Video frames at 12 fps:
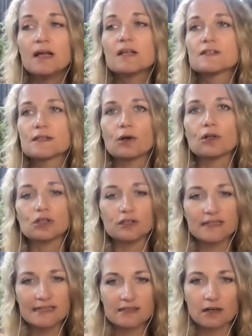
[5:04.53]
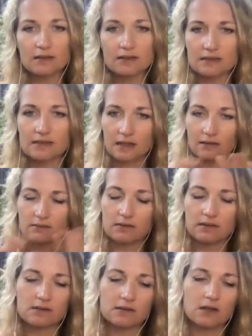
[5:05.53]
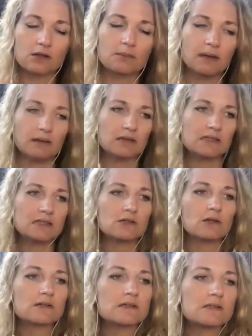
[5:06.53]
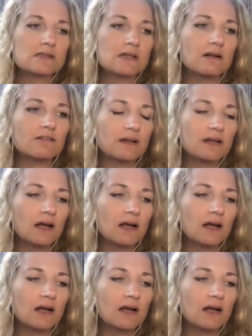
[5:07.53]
So the detox itself. So let's talk about the detox itself and